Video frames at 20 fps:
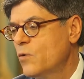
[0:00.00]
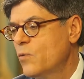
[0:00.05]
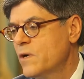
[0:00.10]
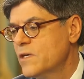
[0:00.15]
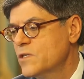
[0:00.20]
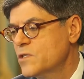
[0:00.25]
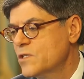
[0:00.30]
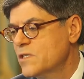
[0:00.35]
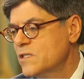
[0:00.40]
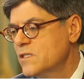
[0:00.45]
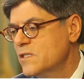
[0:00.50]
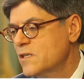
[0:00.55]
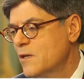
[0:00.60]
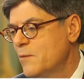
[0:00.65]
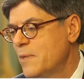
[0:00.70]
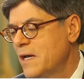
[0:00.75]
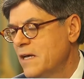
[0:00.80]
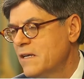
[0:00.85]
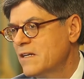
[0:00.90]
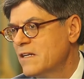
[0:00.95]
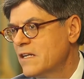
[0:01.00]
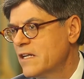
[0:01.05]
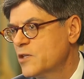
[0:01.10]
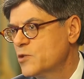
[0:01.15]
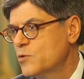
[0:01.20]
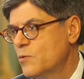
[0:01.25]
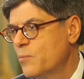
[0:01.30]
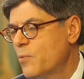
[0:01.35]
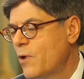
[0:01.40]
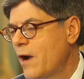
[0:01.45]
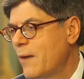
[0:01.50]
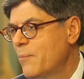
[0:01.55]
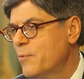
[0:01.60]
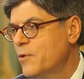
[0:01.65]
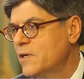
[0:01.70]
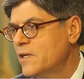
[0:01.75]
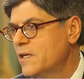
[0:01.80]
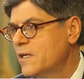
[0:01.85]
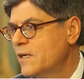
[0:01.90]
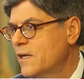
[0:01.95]
questions about intellectual
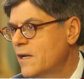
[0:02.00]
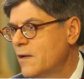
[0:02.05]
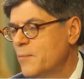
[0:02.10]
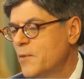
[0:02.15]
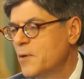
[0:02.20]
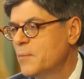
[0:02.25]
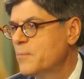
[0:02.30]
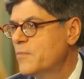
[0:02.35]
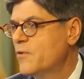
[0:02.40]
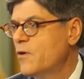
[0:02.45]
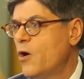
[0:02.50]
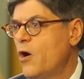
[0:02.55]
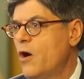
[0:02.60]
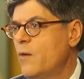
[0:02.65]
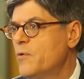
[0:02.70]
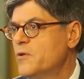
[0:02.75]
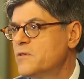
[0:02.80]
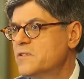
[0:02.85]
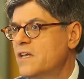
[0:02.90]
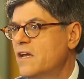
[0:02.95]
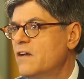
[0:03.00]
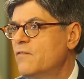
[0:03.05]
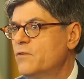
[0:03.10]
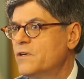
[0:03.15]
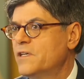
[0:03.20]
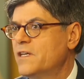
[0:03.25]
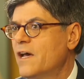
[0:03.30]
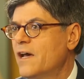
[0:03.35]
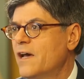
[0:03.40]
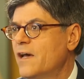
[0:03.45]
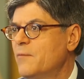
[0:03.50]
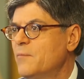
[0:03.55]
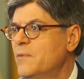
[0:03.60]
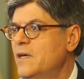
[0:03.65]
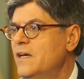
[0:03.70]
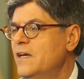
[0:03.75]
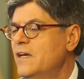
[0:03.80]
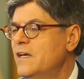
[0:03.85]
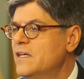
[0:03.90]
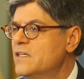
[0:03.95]
property come up almost every time.
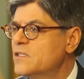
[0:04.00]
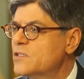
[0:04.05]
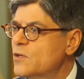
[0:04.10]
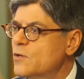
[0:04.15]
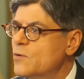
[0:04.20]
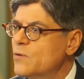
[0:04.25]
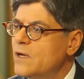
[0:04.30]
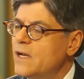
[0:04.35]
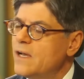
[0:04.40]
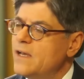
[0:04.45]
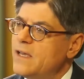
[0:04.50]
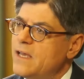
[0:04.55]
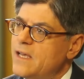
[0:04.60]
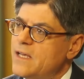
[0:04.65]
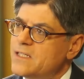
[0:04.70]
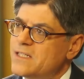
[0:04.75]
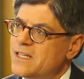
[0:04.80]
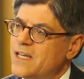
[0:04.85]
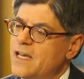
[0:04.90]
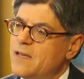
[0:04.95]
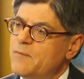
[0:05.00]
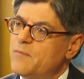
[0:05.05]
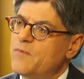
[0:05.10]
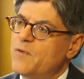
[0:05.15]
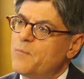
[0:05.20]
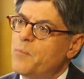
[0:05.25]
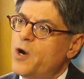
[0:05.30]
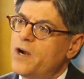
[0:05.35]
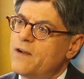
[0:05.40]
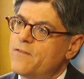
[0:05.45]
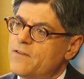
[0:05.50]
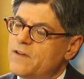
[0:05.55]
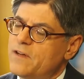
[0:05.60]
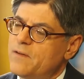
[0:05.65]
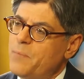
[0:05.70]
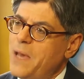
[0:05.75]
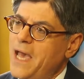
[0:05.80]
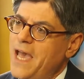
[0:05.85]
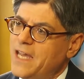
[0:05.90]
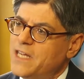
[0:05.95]
So it's kind of part of a
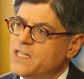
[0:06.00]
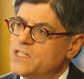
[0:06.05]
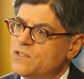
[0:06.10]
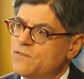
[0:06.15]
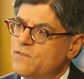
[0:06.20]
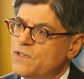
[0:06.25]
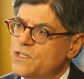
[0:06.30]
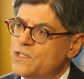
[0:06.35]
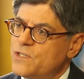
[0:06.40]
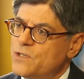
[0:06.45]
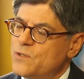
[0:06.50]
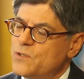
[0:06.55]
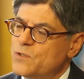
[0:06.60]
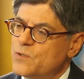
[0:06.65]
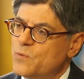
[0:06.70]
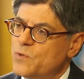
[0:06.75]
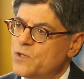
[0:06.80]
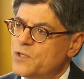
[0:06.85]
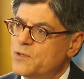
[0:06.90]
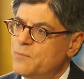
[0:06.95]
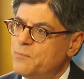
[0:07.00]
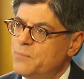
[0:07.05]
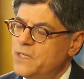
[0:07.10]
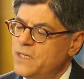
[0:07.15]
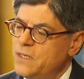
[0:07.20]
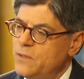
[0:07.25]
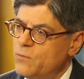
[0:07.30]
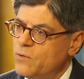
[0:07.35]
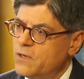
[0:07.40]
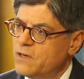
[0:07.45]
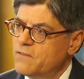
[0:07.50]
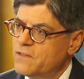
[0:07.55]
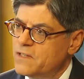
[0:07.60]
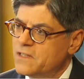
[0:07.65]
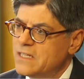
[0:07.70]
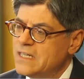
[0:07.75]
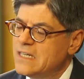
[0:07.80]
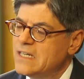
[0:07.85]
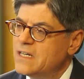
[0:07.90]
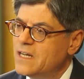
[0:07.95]
package of issues where to be one of the
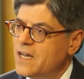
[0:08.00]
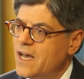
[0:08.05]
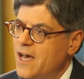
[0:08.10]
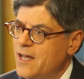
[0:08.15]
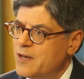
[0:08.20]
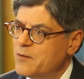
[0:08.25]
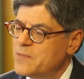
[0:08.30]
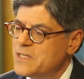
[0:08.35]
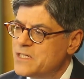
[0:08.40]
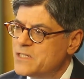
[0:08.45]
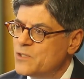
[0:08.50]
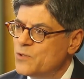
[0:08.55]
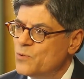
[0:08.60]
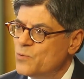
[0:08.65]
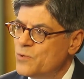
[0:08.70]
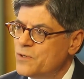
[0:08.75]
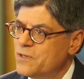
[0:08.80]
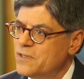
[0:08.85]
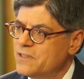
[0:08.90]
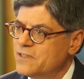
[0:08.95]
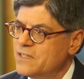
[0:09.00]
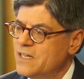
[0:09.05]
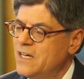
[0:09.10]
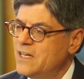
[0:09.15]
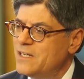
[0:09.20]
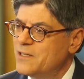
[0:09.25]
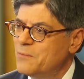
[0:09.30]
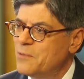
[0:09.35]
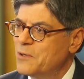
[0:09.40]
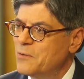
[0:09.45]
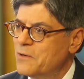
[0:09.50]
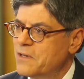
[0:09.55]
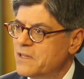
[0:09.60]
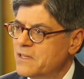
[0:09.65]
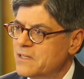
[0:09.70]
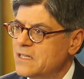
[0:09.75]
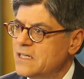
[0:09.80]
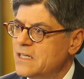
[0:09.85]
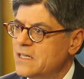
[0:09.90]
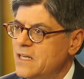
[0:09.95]
leading economies in the world, to be one of the
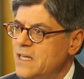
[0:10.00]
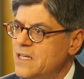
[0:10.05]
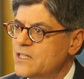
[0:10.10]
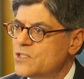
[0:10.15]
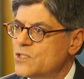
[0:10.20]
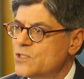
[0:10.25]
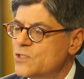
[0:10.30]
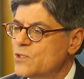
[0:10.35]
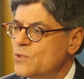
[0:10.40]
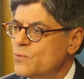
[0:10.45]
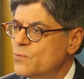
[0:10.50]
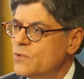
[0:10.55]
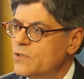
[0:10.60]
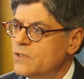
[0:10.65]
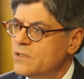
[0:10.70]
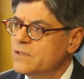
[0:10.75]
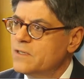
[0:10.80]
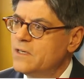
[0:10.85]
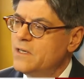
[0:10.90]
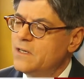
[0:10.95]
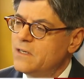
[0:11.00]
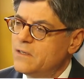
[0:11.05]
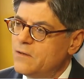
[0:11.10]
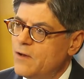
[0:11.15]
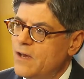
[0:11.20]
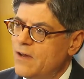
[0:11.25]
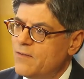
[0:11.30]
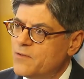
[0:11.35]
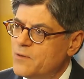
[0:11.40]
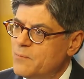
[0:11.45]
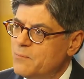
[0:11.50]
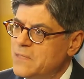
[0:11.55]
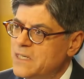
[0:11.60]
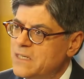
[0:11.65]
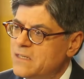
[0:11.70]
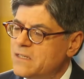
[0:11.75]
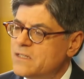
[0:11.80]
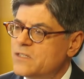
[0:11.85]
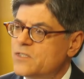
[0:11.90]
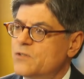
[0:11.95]
leading nations in the world, you have to
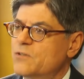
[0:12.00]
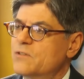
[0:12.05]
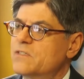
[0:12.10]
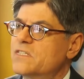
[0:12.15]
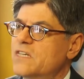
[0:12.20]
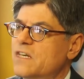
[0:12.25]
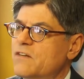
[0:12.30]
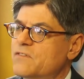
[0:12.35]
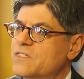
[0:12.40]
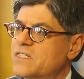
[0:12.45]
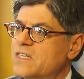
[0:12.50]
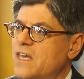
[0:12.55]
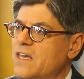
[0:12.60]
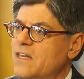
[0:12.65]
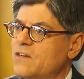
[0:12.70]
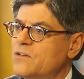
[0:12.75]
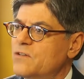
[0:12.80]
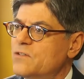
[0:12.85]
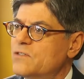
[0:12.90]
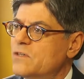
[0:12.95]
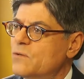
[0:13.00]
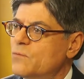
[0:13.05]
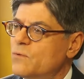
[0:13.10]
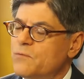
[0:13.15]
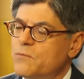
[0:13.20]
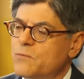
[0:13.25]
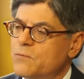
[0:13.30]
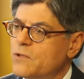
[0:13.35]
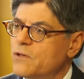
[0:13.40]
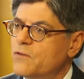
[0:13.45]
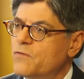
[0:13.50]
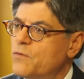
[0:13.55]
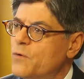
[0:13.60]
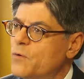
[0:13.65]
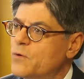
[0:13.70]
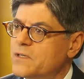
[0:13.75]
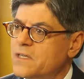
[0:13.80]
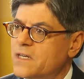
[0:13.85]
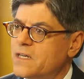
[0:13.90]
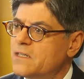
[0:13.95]
meet a certain set of standards, and we look
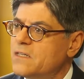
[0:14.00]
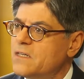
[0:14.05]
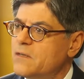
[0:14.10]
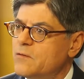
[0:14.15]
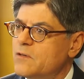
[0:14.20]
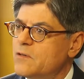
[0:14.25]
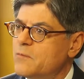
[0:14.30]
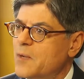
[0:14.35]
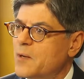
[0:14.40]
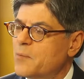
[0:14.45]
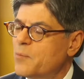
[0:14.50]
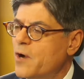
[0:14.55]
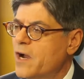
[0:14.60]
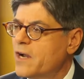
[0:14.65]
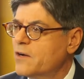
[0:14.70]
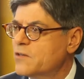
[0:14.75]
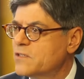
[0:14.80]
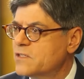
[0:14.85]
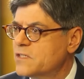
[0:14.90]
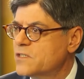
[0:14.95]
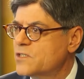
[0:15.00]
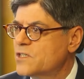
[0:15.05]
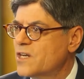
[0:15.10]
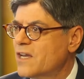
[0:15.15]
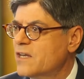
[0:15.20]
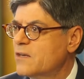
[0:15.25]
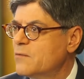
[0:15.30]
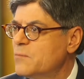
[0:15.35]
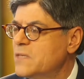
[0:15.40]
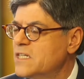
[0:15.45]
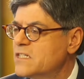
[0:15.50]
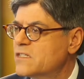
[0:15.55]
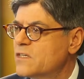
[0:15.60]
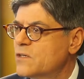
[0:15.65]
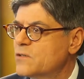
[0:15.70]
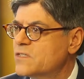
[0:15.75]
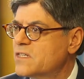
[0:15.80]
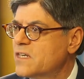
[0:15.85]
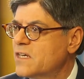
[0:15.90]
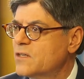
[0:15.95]
forward to continuing to make progress as China meets
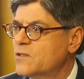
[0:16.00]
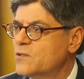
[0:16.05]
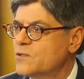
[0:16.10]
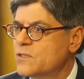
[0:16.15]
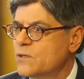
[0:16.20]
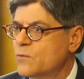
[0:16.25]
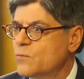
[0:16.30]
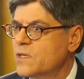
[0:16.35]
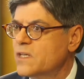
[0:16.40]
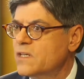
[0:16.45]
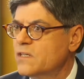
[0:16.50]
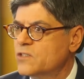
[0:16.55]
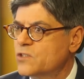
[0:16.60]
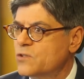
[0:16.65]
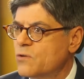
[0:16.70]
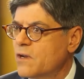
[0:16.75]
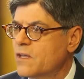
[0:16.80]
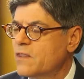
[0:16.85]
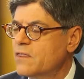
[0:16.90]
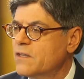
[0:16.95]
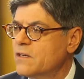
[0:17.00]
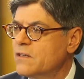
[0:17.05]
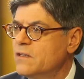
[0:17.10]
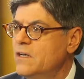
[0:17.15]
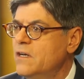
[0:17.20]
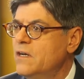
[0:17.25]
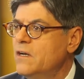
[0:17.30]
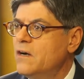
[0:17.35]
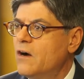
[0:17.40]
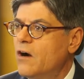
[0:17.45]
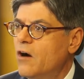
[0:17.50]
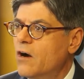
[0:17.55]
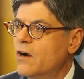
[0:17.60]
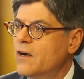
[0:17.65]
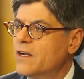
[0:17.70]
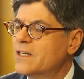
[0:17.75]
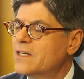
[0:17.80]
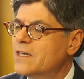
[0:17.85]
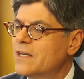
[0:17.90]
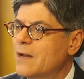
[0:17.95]
those standards and we can strengthen our
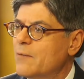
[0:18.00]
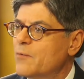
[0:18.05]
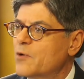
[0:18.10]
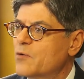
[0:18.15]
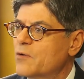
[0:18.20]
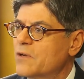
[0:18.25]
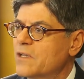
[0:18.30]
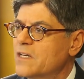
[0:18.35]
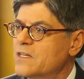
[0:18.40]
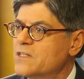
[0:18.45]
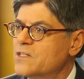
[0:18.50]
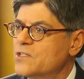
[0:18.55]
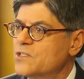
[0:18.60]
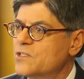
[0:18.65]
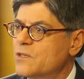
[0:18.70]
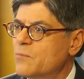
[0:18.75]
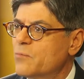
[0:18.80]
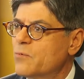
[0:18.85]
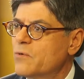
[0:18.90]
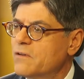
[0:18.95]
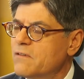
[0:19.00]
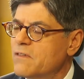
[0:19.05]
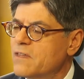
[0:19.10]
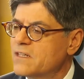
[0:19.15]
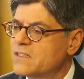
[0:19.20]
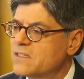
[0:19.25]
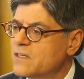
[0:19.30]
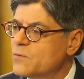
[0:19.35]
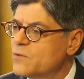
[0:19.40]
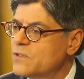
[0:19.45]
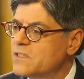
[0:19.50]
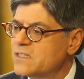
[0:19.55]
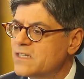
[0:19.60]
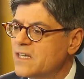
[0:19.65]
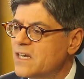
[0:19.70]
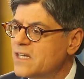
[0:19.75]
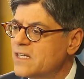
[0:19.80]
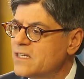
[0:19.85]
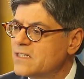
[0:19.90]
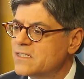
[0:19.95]
economic relationship. One of the things I will
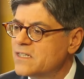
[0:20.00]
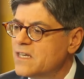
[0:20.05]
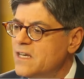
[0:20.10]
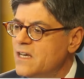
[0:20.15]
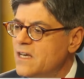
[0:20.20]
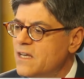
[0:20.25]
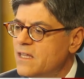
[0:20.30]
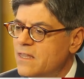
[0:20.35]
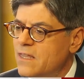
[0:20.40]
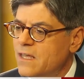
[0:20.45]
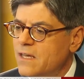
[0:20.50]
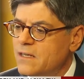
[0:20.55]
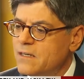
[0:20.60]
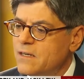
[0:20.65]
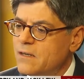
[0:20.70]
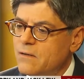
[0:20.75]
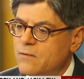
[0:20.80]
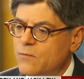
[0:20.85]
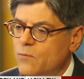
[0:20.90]
say is that,